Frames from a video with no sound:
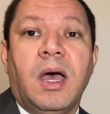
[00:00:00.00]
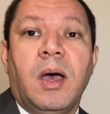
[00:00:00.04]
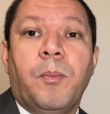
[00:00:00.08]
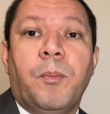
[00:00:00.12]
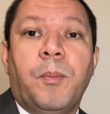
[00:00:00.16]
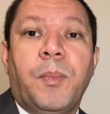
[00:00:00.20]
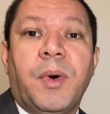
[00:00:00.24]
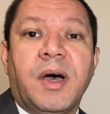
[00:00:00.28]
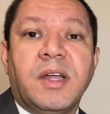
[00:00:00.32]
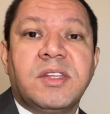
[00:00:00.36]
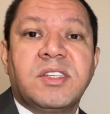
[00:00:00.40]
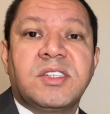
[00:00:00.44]

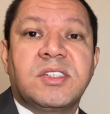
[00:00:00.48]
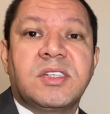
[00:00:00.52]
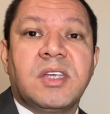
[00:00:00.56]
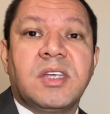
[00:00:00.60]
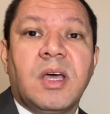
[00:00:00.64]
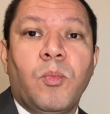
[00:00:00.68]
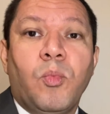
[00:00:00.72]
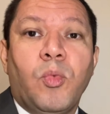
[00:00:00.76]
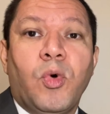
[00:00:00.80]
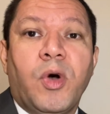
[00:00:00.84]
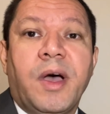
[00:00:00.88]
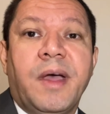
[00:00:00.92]
but
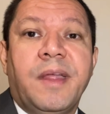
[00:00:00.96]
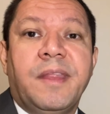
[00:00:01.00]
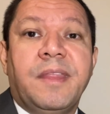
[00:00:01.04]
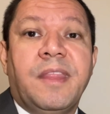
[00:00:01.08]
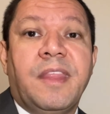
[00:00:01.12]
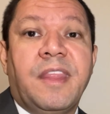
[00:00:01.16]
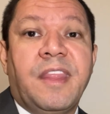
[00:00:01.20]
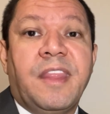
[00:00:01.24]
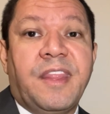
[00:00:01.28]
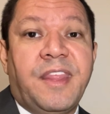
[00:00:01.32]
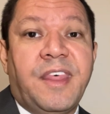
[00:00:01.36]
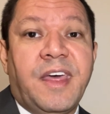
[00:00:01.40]

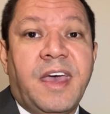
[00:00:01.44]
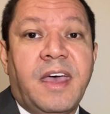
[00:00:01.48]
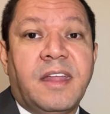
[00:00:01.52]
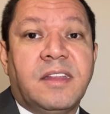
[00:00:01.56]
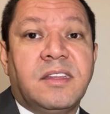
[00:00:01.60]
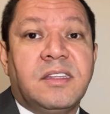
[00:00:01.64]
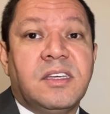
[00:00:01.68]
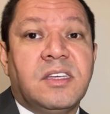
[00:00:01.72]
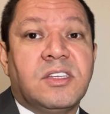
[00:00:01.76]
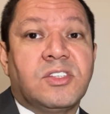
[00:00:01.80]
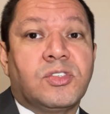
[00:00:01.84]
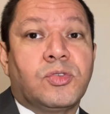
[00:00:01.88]
someone
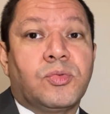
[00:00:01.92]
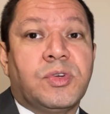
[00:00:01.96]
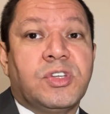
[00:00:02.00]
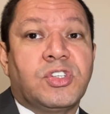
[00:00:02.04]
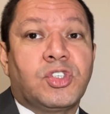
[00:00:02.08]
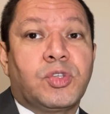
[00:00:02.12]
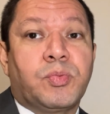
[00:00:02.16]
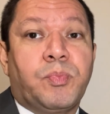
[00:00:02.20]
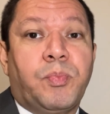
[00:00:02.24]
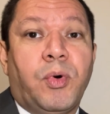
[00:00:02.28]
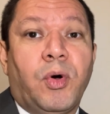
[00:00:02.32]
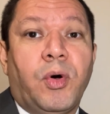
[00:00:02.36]
that is
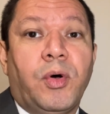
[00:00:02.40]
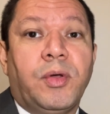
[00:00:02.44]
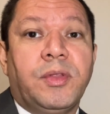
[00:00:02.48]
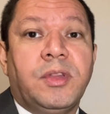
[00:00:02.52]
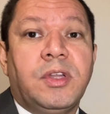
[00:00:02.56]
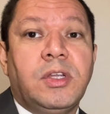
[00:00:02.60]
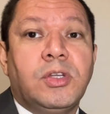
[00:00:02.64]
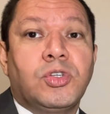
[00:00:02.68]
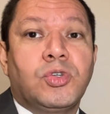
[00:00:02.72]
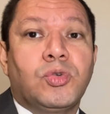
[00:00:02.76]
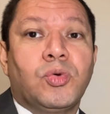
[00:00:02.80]
responding